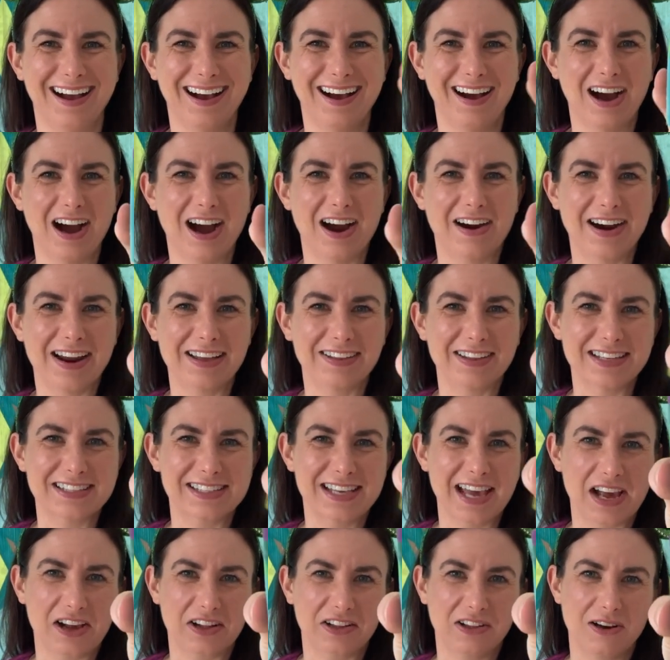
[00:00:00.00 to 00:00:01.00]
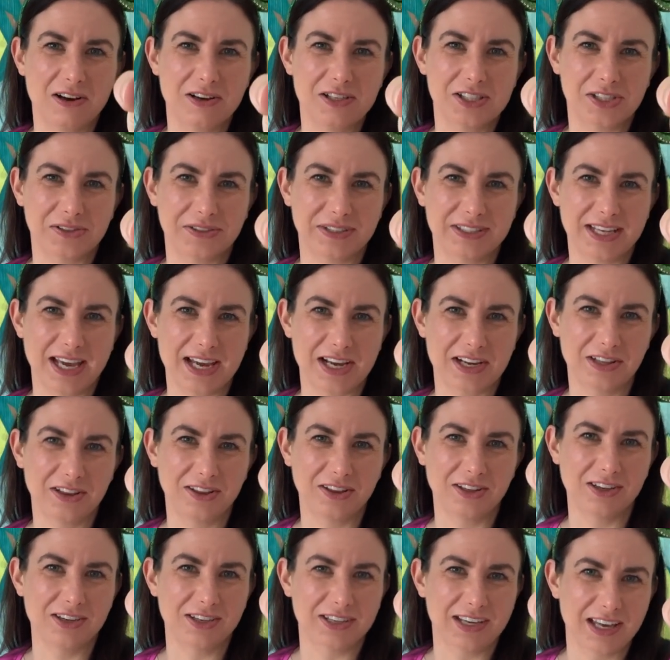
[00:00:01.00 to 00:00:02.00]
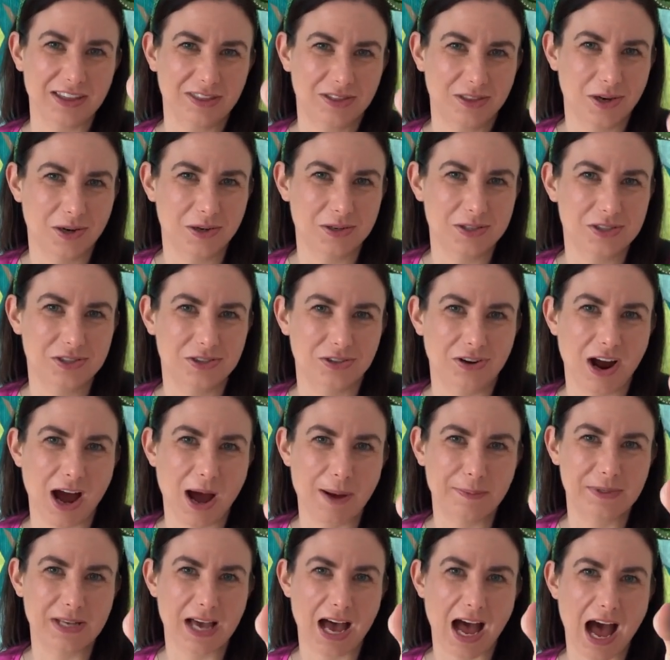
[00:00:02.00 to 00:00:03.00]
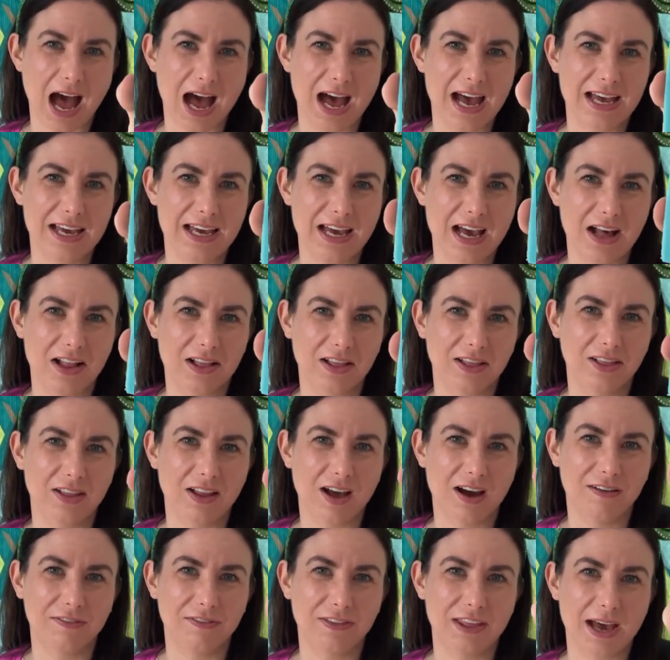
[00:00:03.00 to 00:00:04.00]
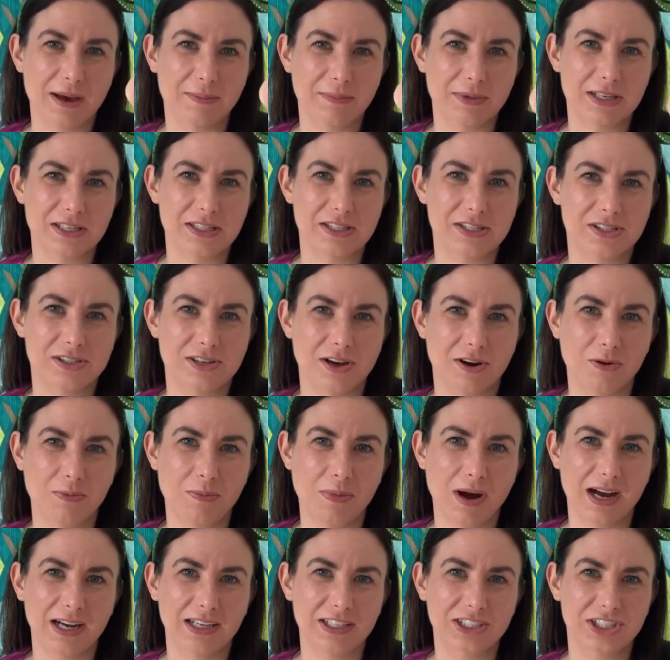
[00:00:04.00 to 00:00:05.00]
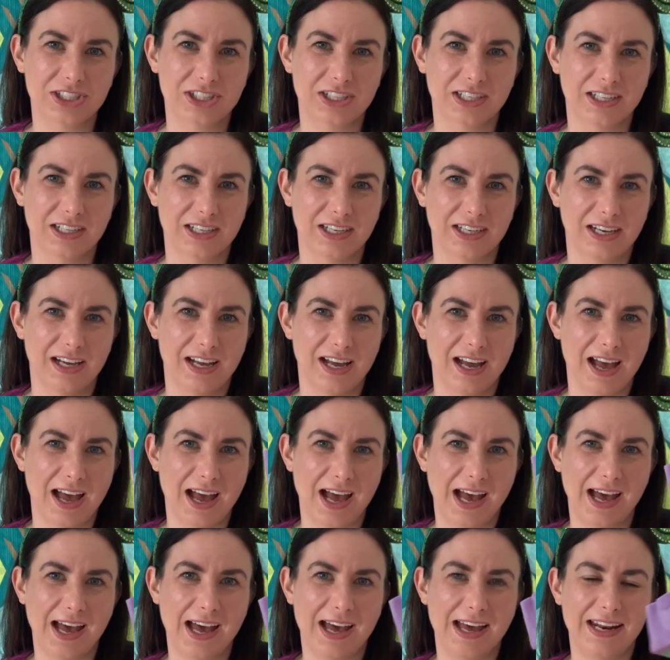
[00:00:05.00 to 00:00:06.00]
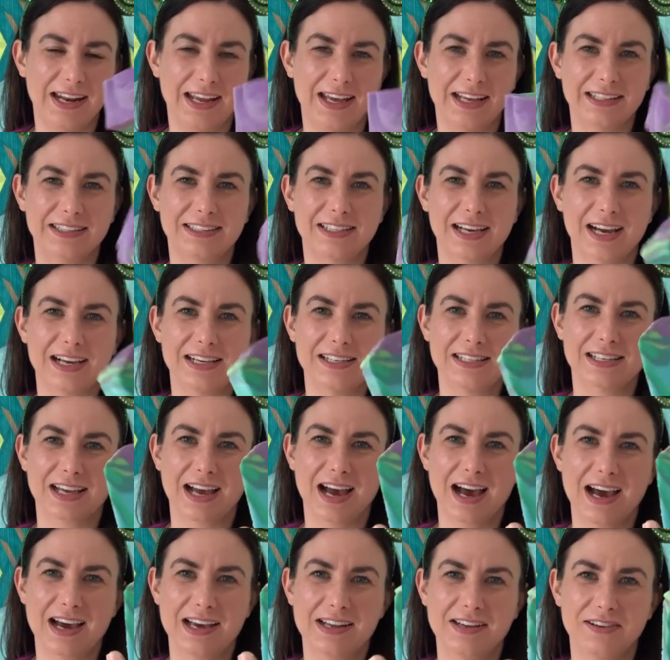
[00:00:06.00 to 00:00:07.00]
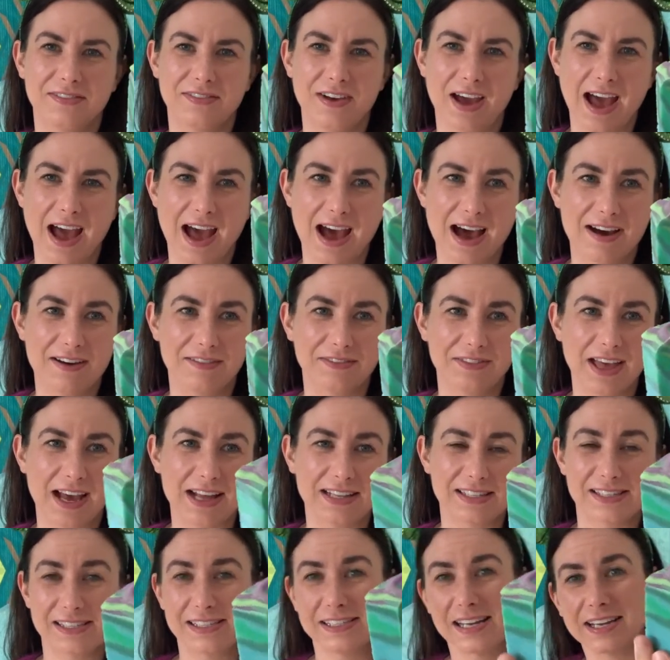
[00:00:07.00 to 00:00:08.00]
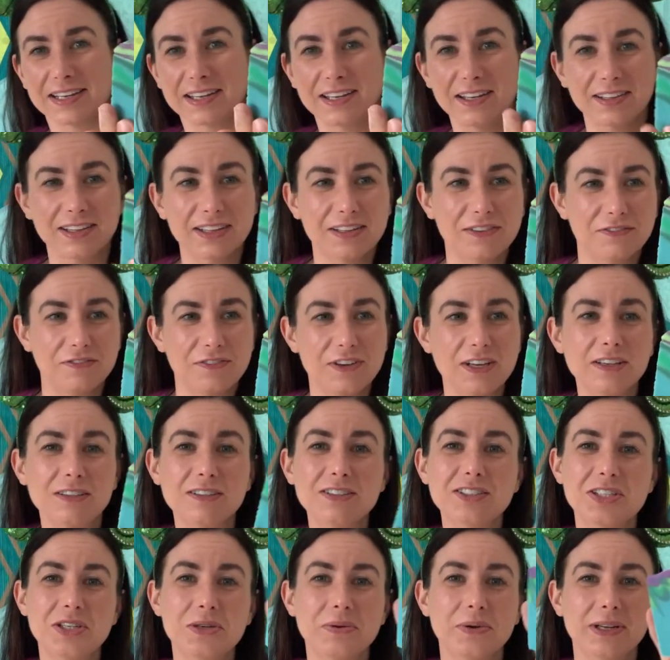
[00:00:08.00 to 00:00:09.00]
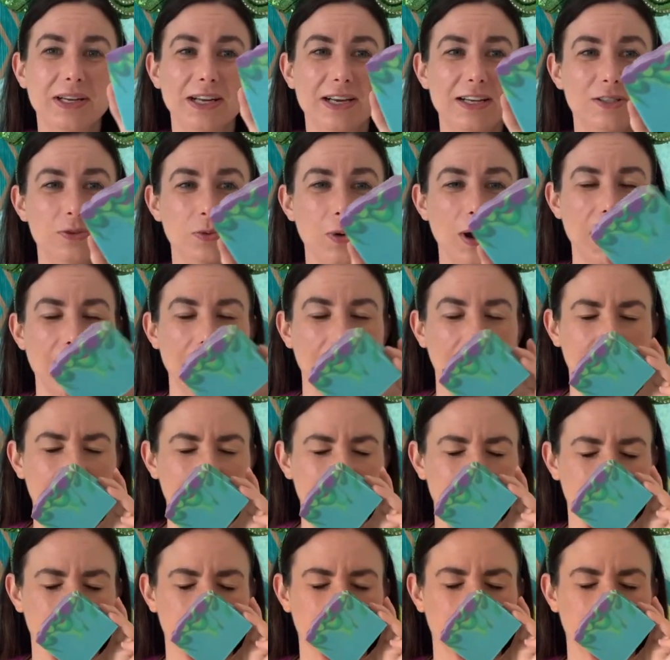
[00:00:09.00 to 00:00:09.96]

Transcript: All right, let's get closer and take a look at those drops. I love them so much. And it does kind of have that succulent feel to it as well.